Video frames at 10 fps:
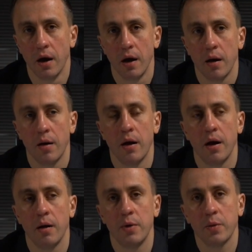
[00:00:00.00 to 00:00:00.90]

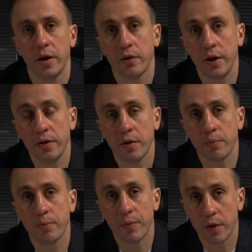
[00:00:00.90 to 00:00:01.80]
But we are creating
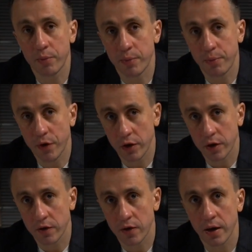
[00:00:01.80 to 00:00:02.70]
the
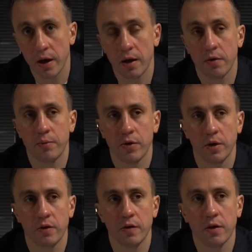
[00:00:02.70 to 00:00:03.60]
product, and the
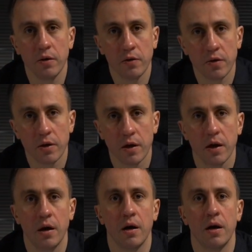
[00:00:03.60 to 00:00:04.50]
product is good.
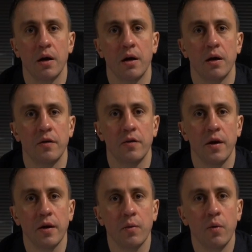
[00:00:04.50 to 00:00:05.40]
The
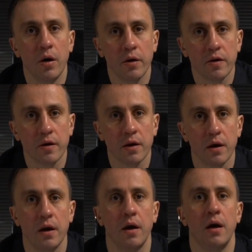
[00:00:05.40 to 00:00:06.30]
tech works,
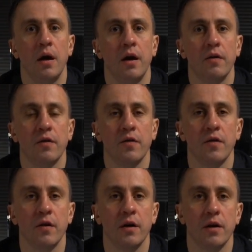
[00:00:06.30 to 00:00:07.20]
and
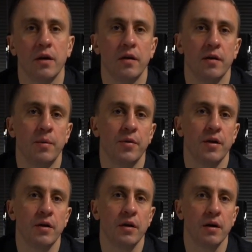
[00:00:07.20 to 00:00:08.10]

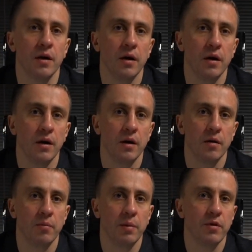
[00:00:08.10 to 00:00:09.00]
something
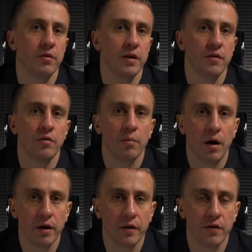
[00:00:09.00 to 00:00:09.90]
maybe related to
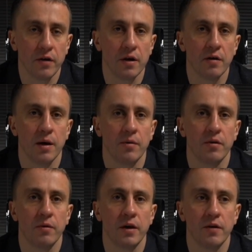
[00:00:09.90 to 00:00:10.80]
marketing,
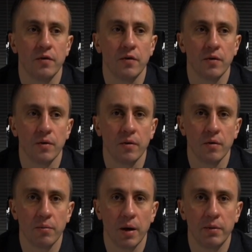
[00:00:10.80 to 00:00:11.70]
something related to
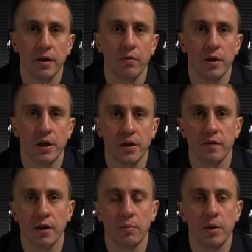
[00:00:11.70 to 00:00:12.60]
public relations
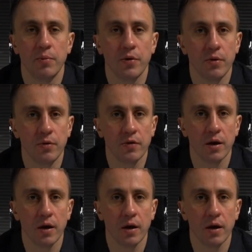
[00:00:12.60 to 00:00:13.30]
can be improved.